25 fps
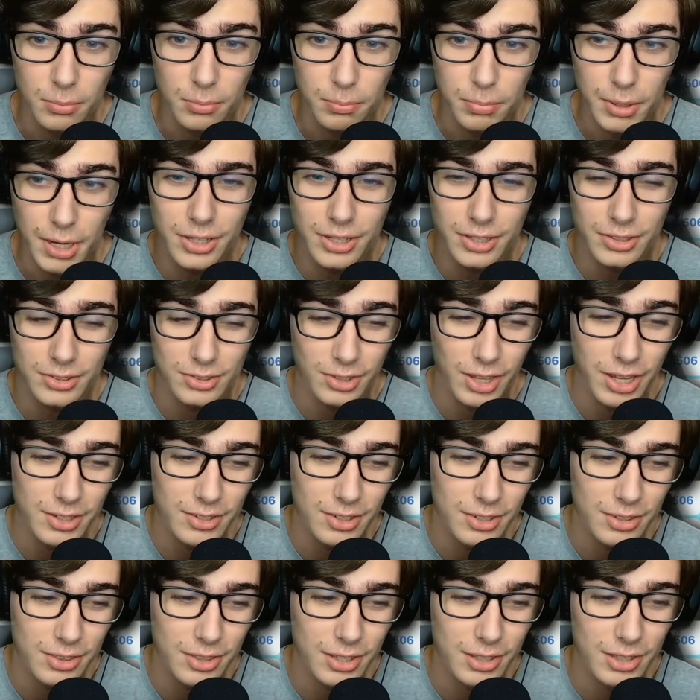but I'd like
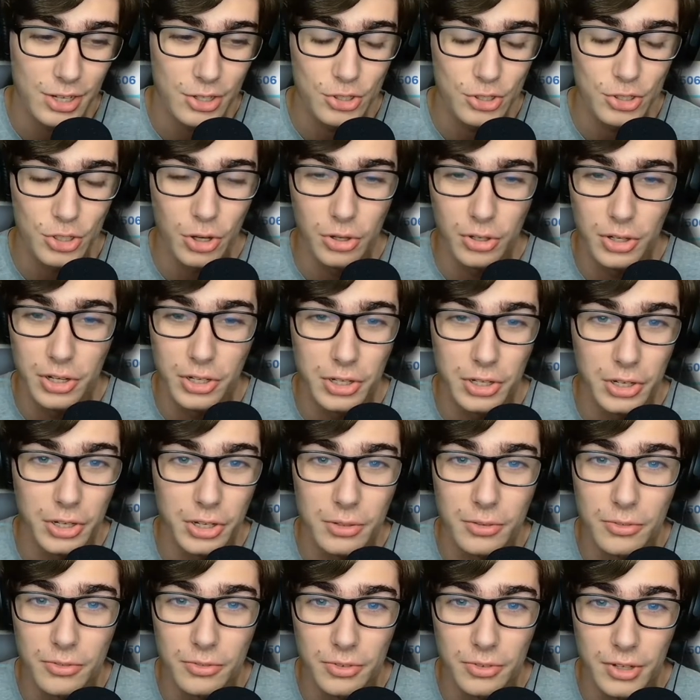to think that Shulk
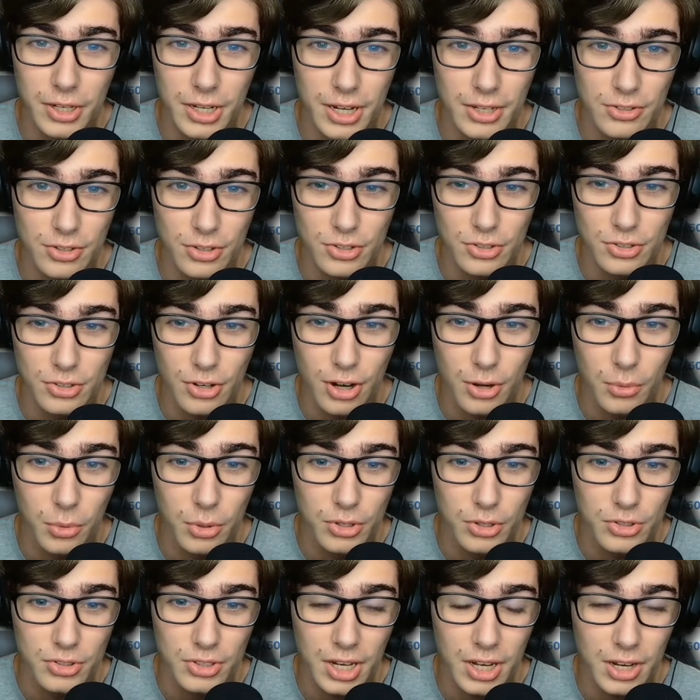could fit as a Star
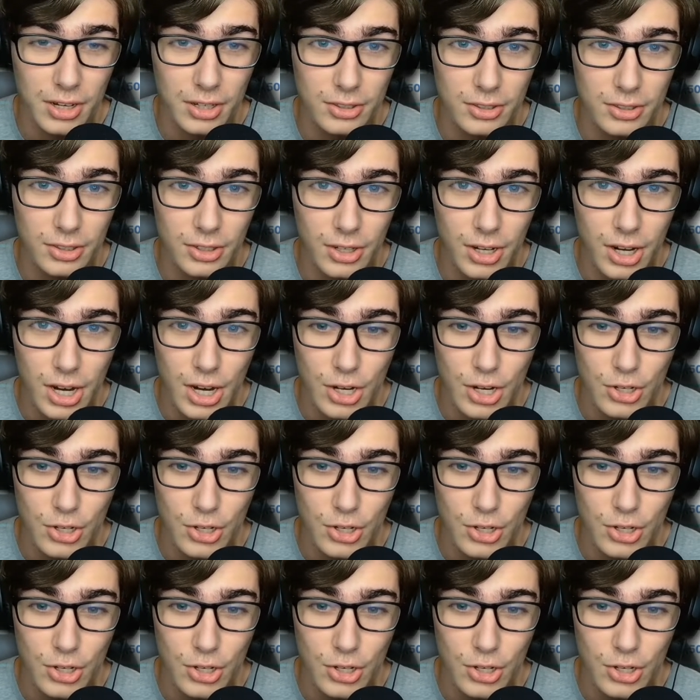Wars character